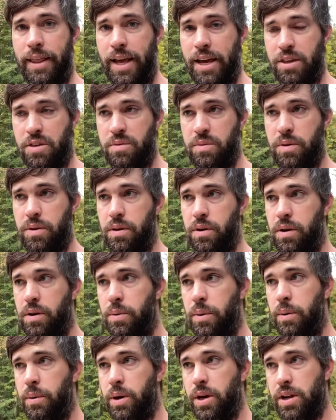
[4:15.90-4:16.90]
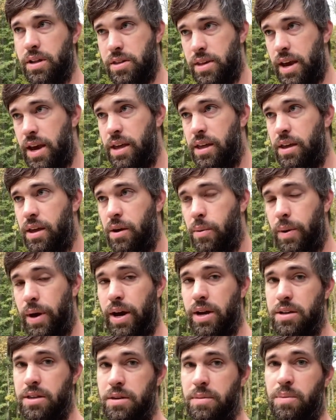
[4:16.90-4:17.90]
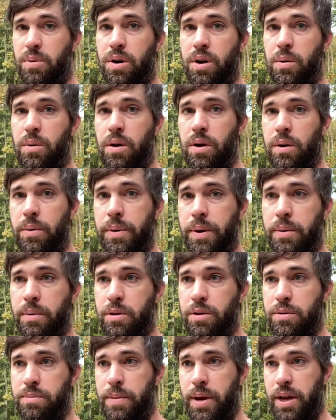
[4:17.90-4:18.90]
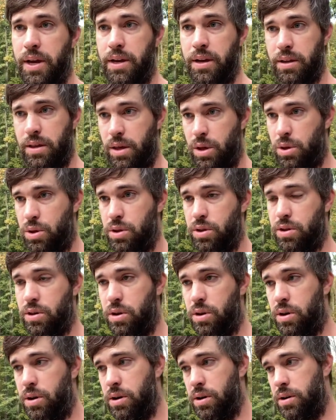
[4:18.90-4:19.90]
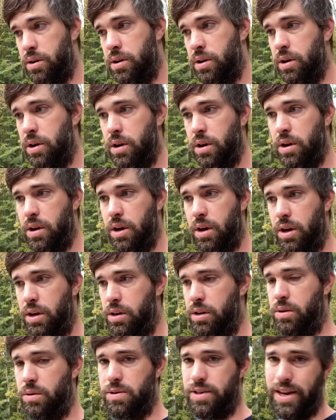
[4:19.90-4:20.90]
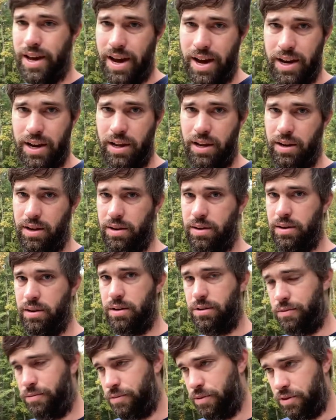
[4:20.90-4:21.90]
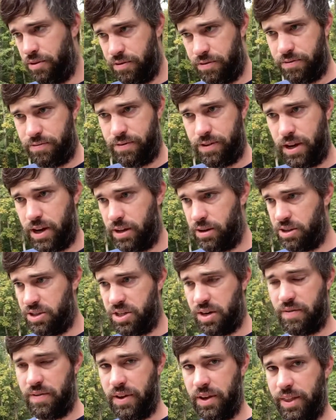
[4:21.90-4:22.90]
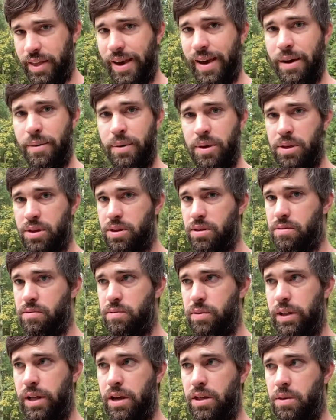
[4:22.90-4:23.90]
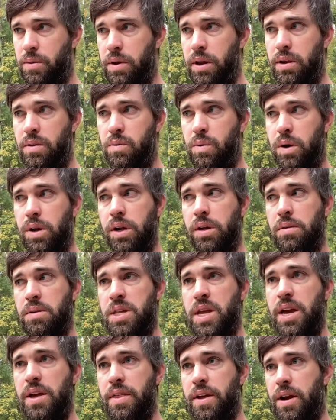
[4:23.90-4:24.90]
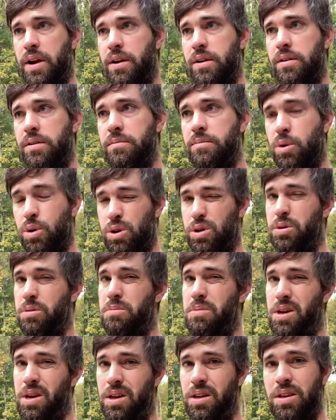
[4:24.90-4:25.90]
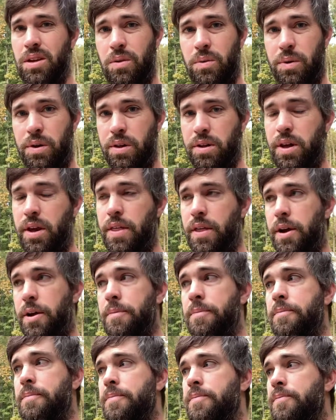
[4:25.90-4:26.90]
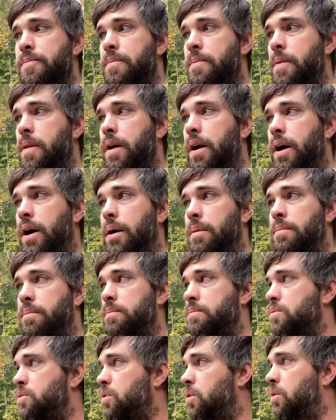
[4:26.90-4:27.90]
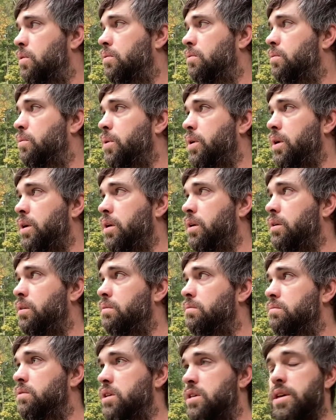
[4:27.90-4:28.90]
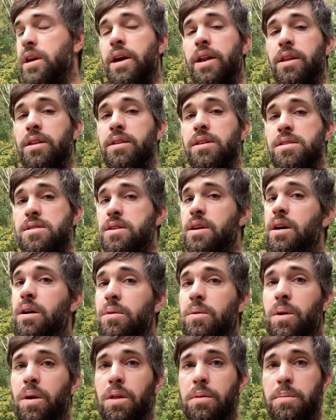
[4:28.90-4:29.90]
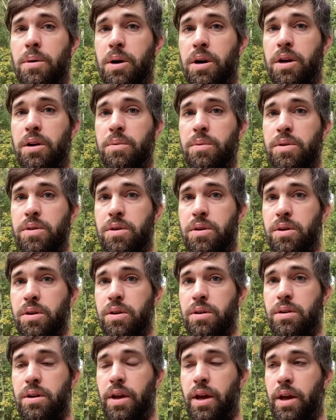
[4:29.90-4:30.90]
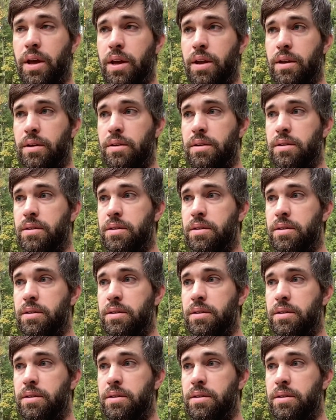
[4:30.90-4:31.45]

last one, we were gonna stay. We got to the point where we were making decisions on new siding, new roof color, stuff like that. And we just realized we didn't wanna stay there. More so me didn't wanna stay there. Um, so we decided to sell while the market was good. And